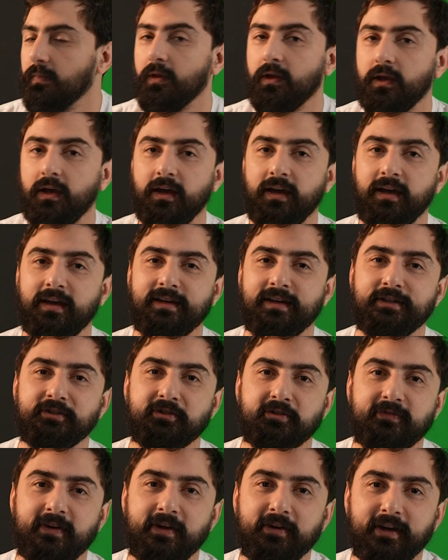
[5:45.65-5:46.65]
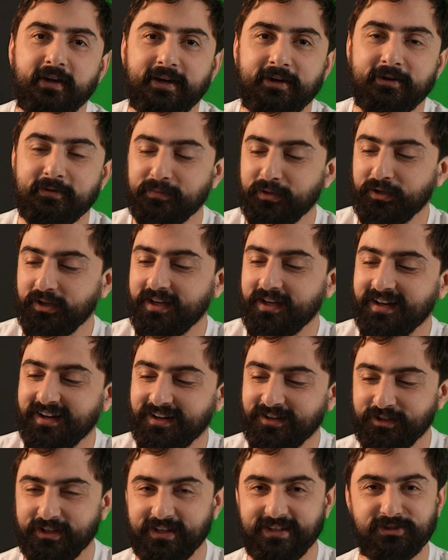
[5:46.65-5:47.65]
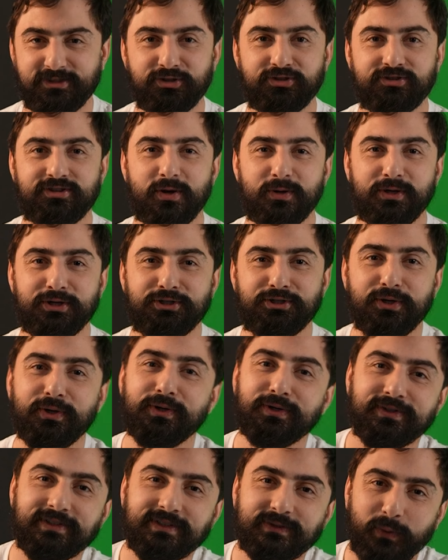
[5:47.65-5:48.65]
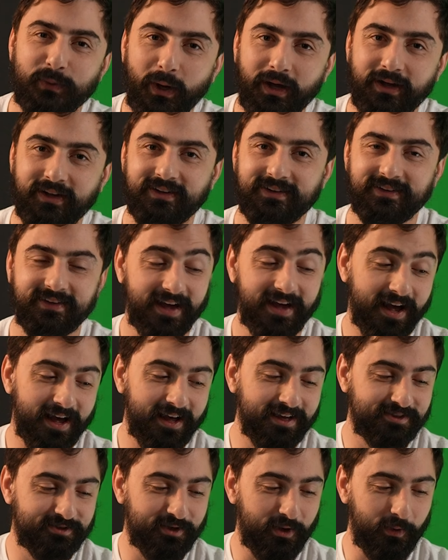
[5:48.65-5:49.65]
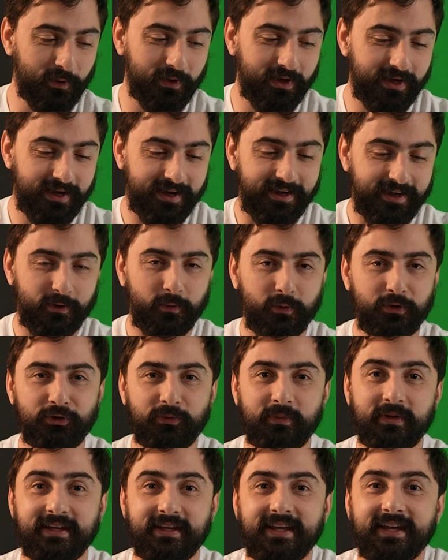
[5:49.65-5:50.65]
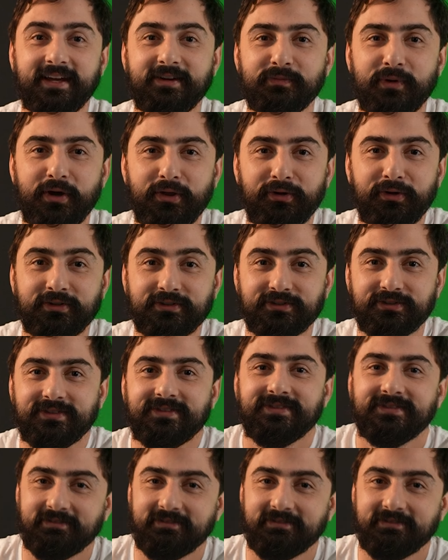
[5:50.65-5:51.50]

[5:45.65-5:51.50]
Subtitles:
Hey, just found out. Billy Kyle is a Sony shooter as well. So we will be kin brothers.